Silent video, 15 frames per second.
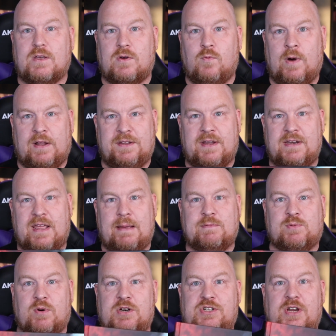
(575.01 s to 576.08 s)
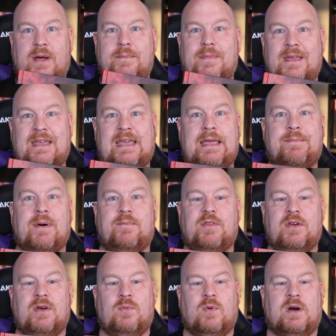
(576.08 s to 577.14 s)
Well done, Games Workshop. Keep up the
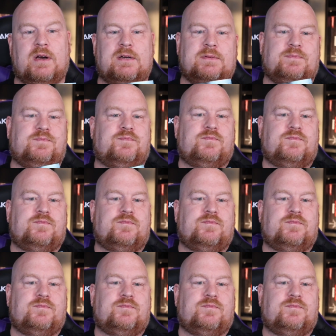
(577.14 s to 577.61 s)
good work.